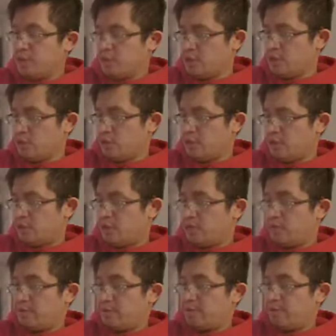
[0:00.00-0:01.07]

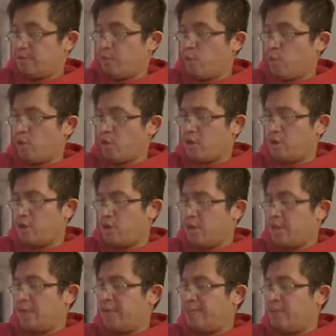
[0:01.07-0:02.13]
So 4,